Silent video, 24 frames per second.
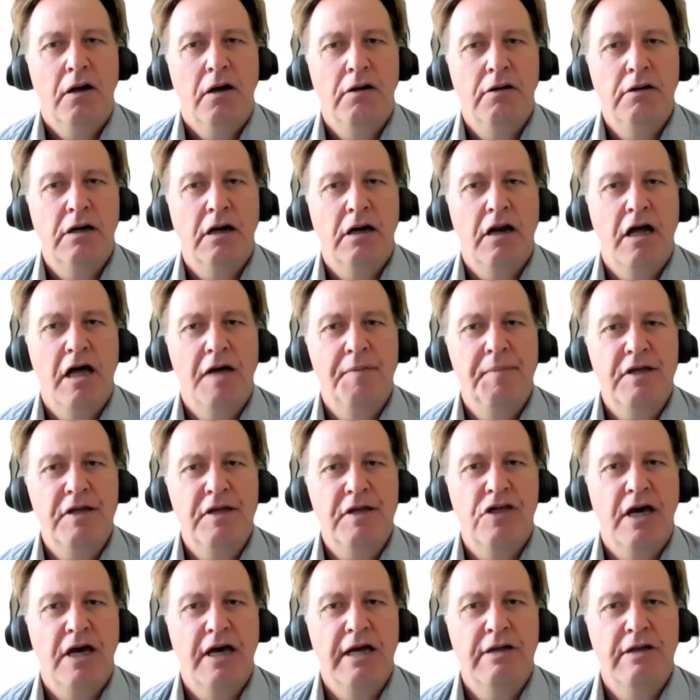on
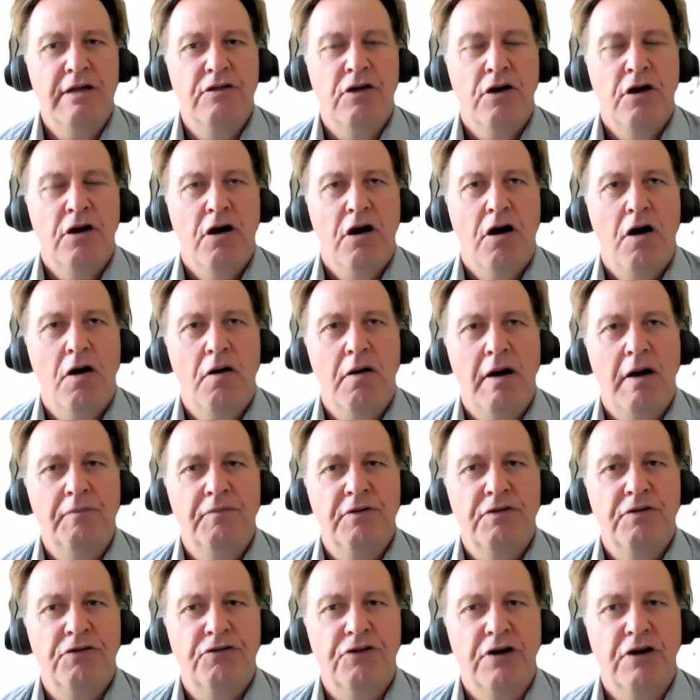climate change or
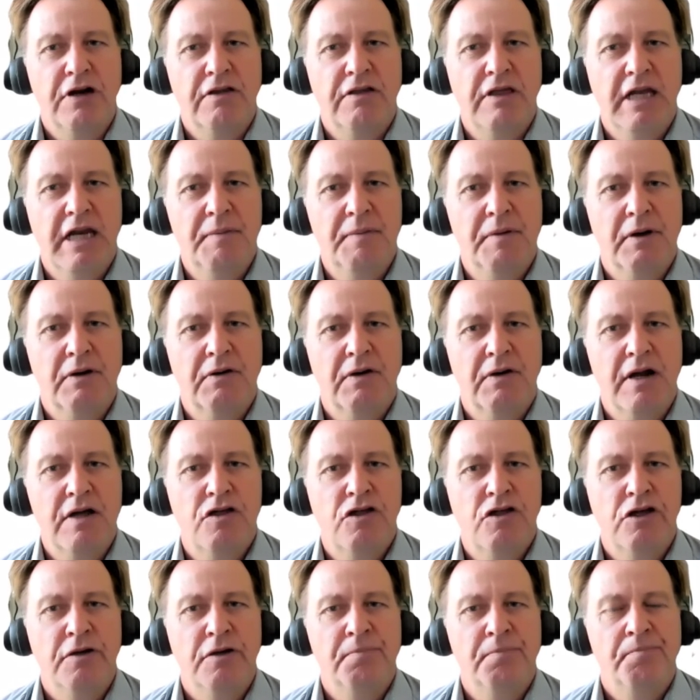unrestricted
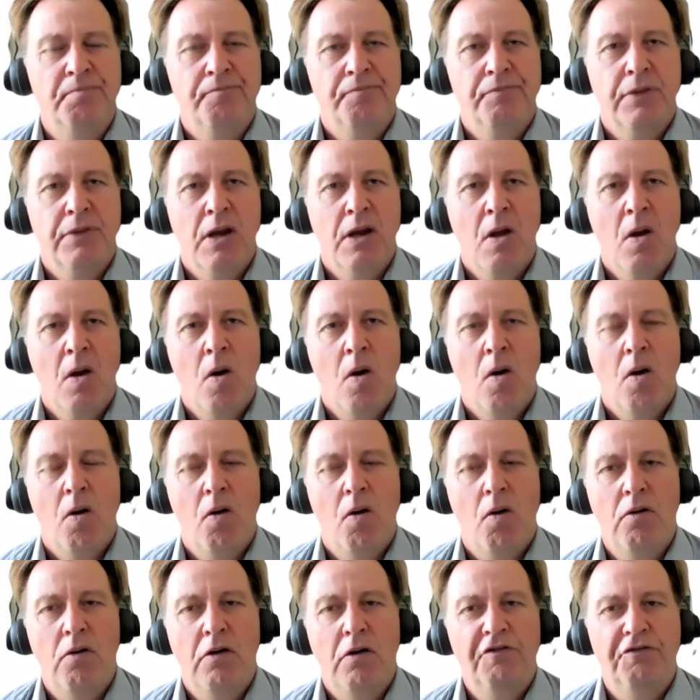immigration,
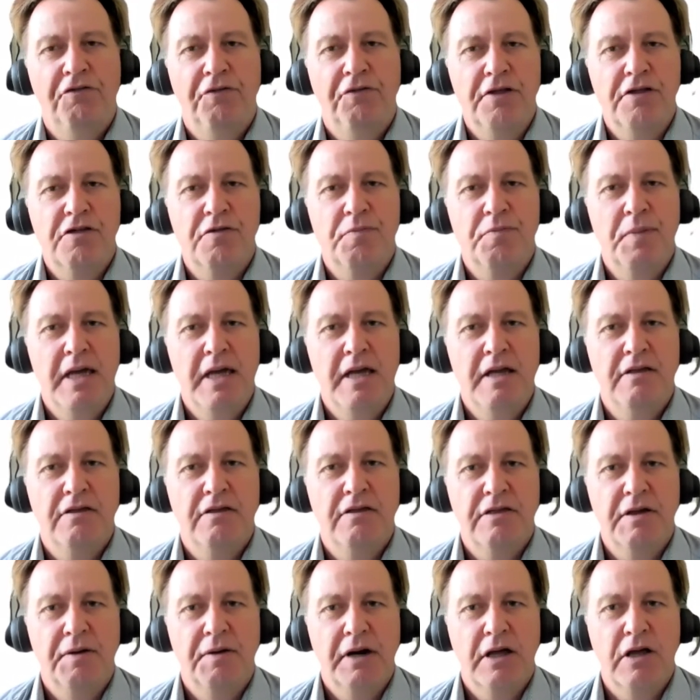all of which
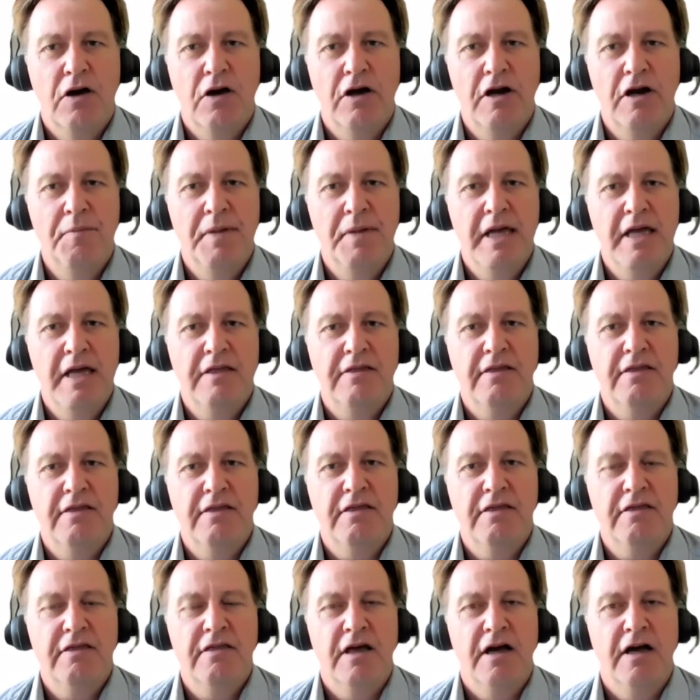means their economies and
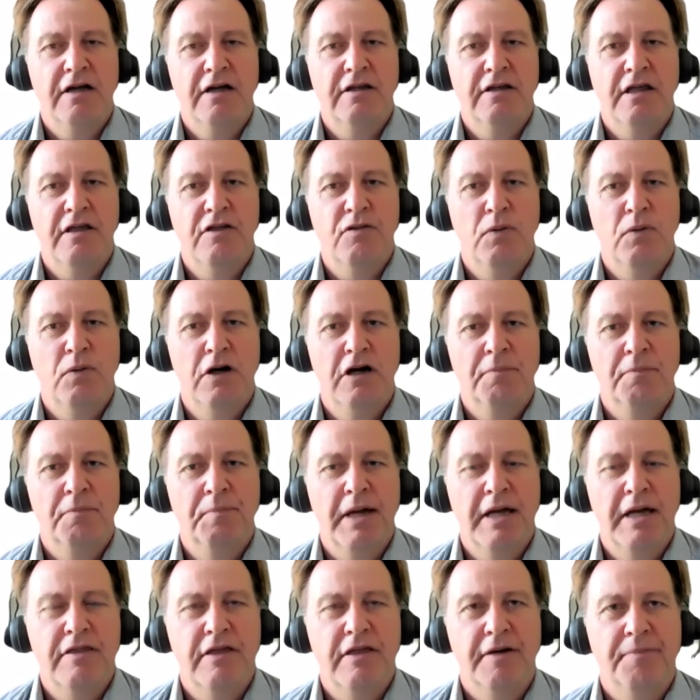societies work
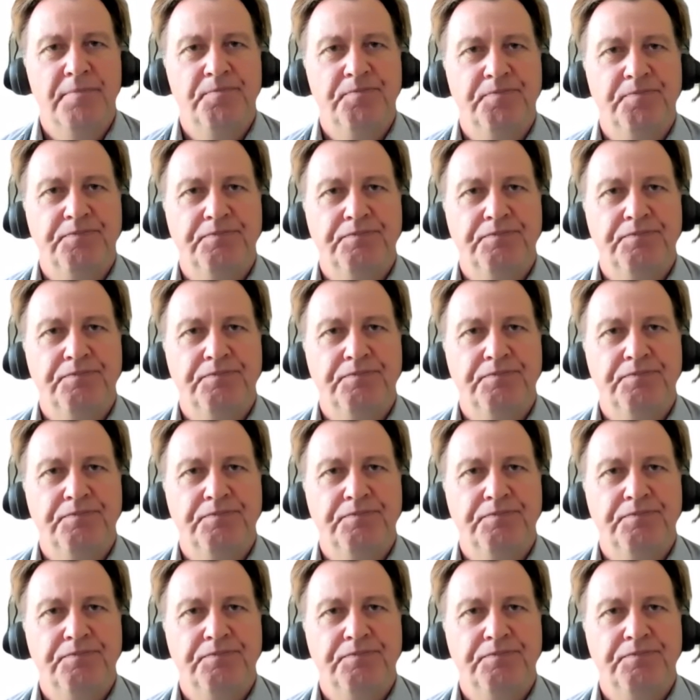better.